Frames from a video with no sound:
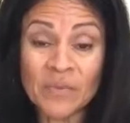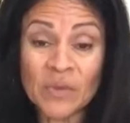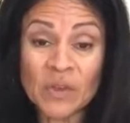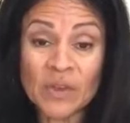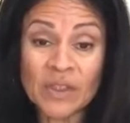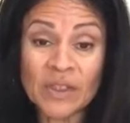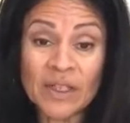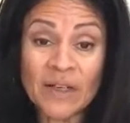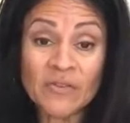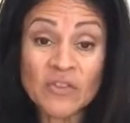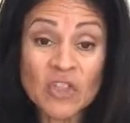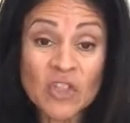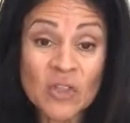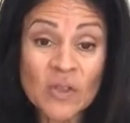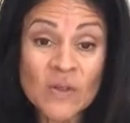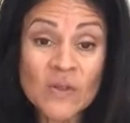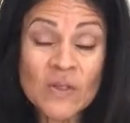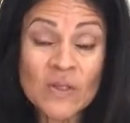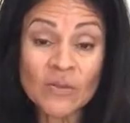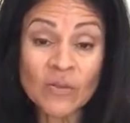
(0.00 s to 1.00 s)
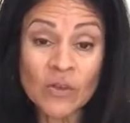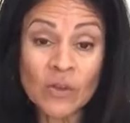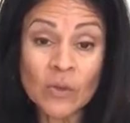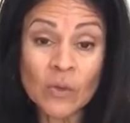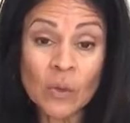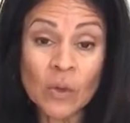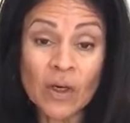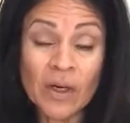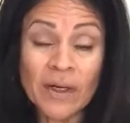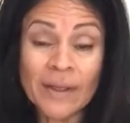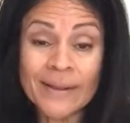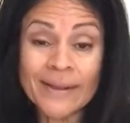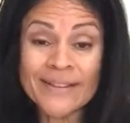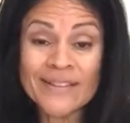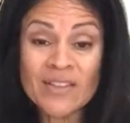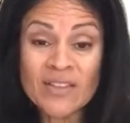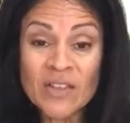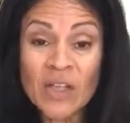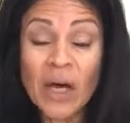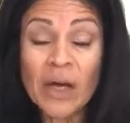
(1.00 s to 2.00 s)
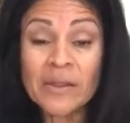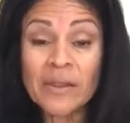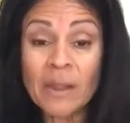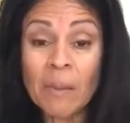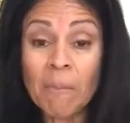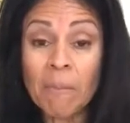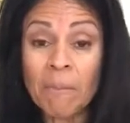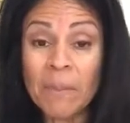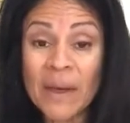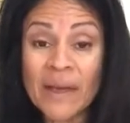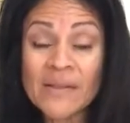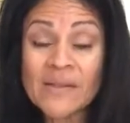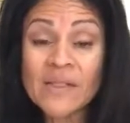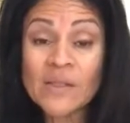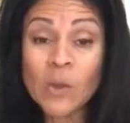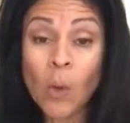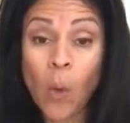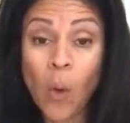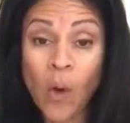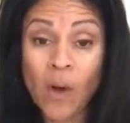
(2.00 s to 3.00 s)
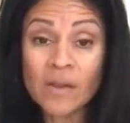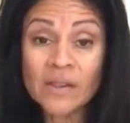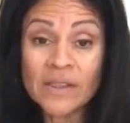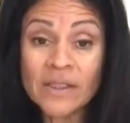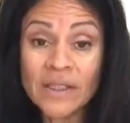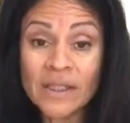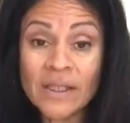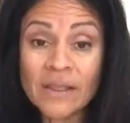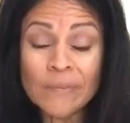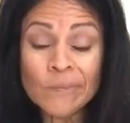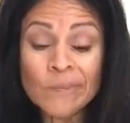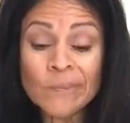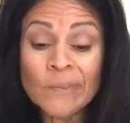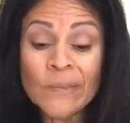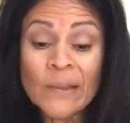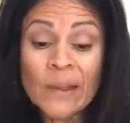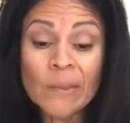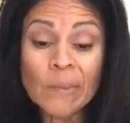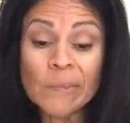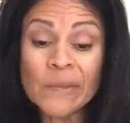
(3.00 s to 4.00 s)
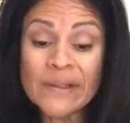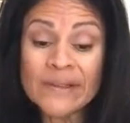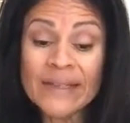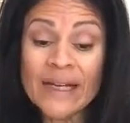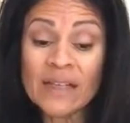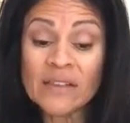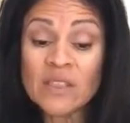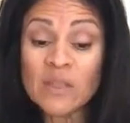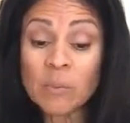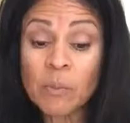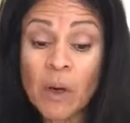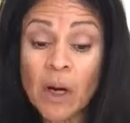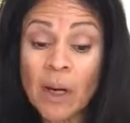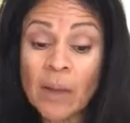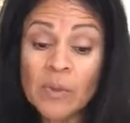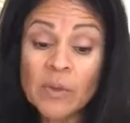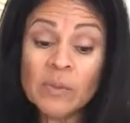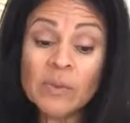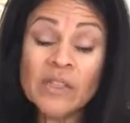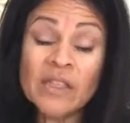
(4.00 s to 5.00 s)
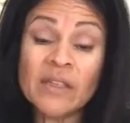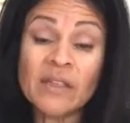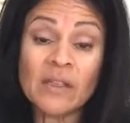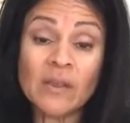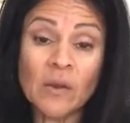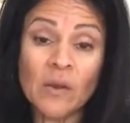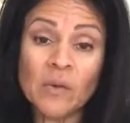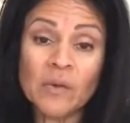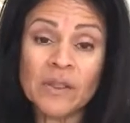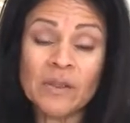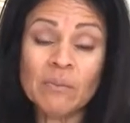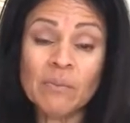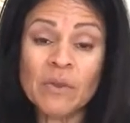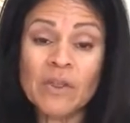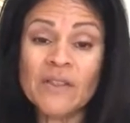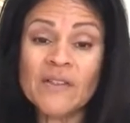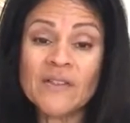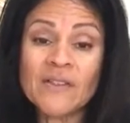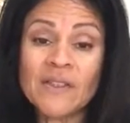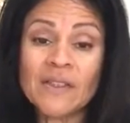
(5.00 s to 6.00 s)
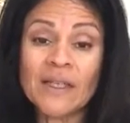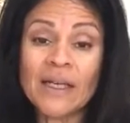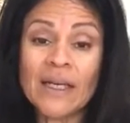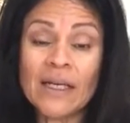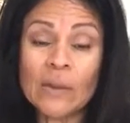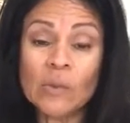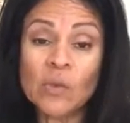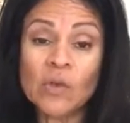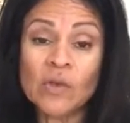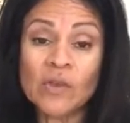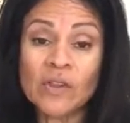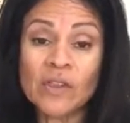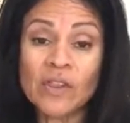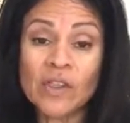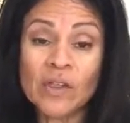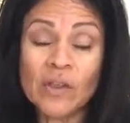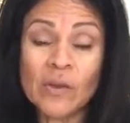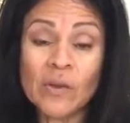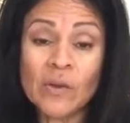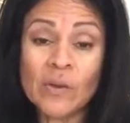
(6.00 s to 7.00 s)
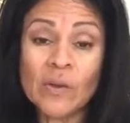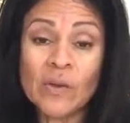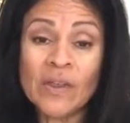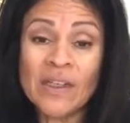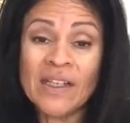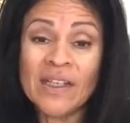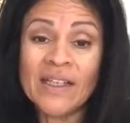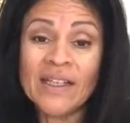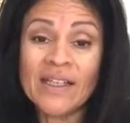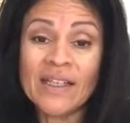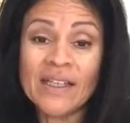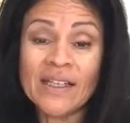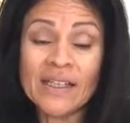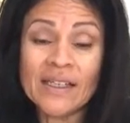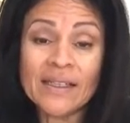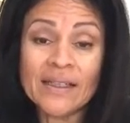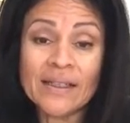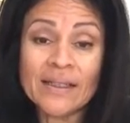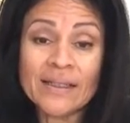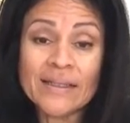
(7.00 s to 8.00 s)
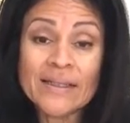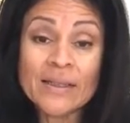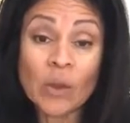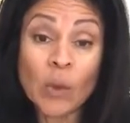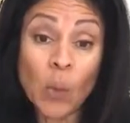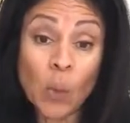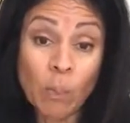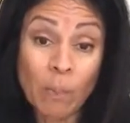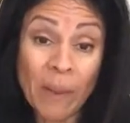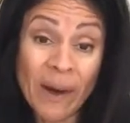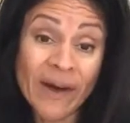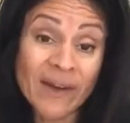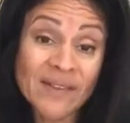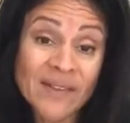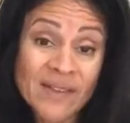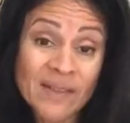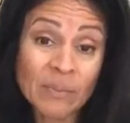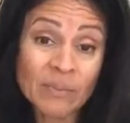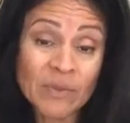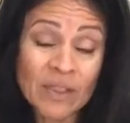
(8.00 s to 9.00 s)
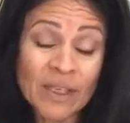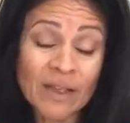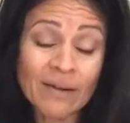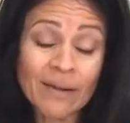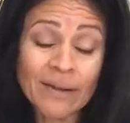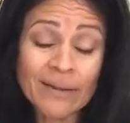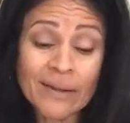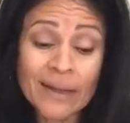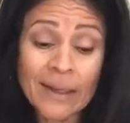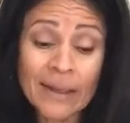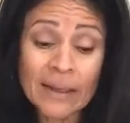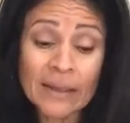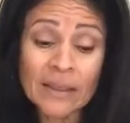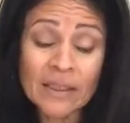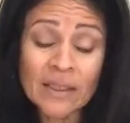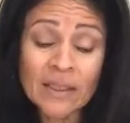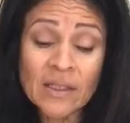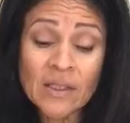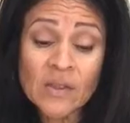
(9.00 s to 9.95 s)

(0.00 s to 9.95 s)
You can have cheese if you want. It's not the best quality, but that's probably the only place that I will go and buy something like that.